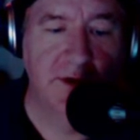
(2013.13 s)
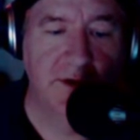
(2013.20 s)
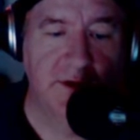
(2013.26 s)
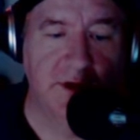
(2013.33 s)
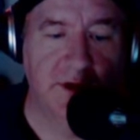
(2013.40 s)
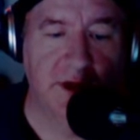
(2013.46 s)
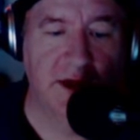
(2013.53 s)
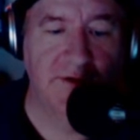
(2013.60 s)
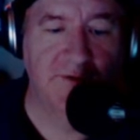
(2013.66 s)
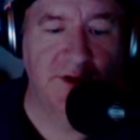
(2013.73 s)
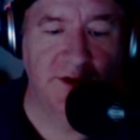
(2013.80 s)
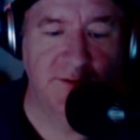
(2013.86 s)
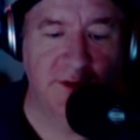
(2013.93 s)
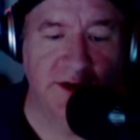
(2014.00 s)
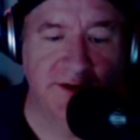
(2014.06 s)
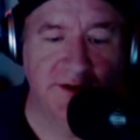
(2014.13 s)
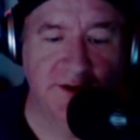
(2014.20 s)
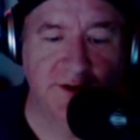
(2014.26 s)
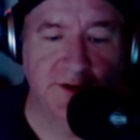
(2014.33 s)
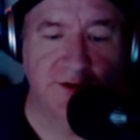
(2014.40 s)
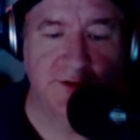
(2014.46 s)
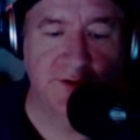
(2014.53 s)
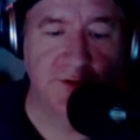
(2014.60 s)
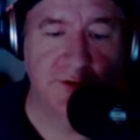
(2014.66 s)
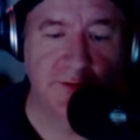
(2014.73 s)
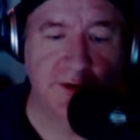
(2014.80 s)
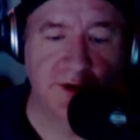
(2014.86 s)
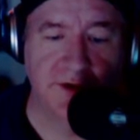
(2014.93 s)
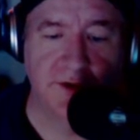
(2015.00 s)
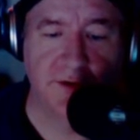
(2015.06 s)
To the left is my sister's room,
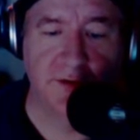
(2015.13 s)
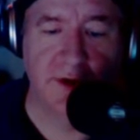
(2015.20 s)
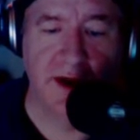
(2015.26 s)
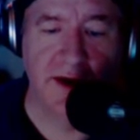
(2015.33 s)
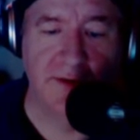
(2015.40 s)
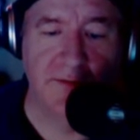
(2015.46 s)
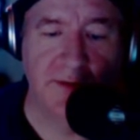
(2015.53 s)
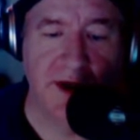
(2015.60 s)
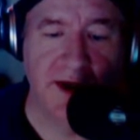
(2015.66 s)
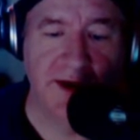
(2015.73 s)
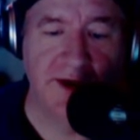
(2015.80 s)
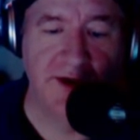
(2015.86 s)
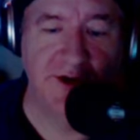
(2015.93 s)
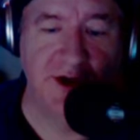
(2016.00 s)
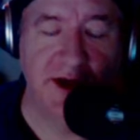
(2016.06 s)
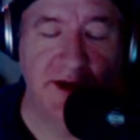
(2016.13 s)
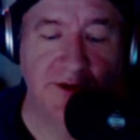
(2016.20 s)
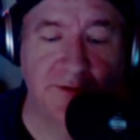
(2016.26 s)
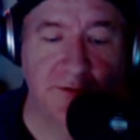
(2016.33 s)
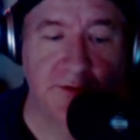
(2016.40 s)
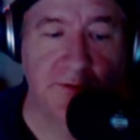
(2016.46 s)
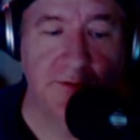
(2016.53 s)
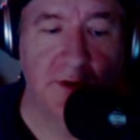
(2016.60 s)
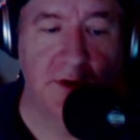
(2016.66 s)
and to the right, mine and Chad's room.